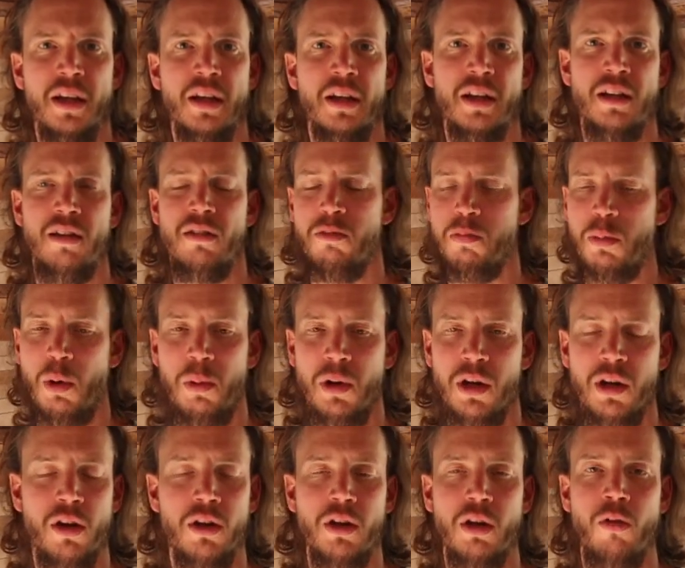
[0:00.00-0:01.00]
There's
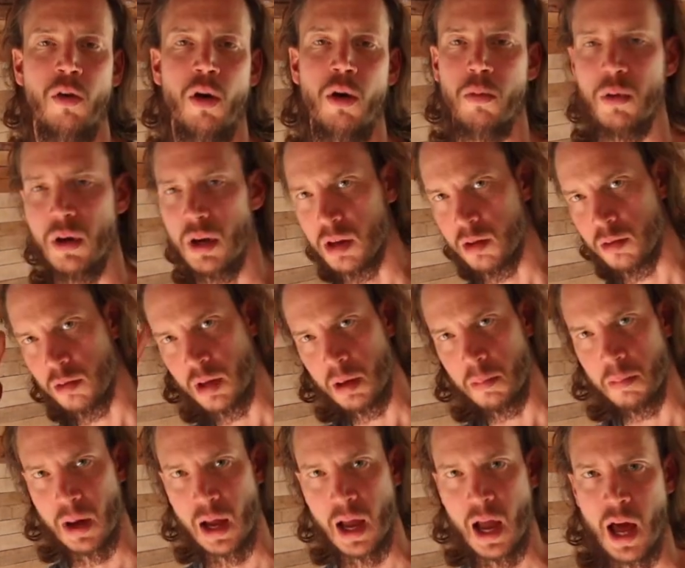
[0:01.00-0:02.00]
probably nothing wrong with it, it's
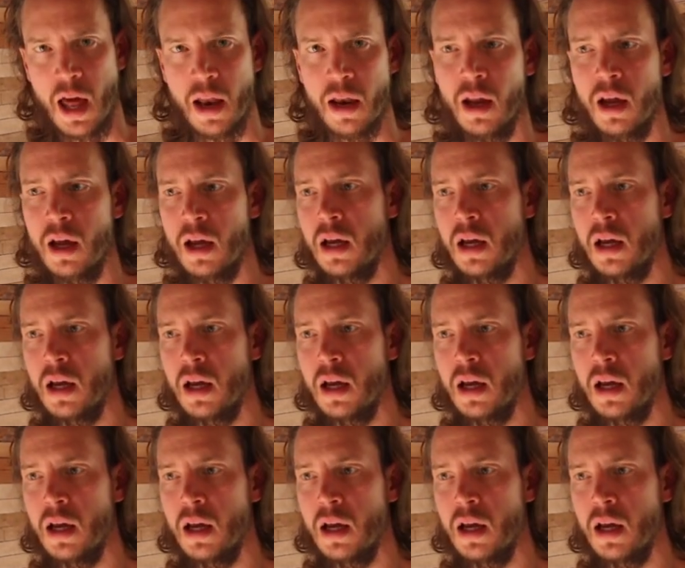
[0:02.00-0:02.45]
in my head.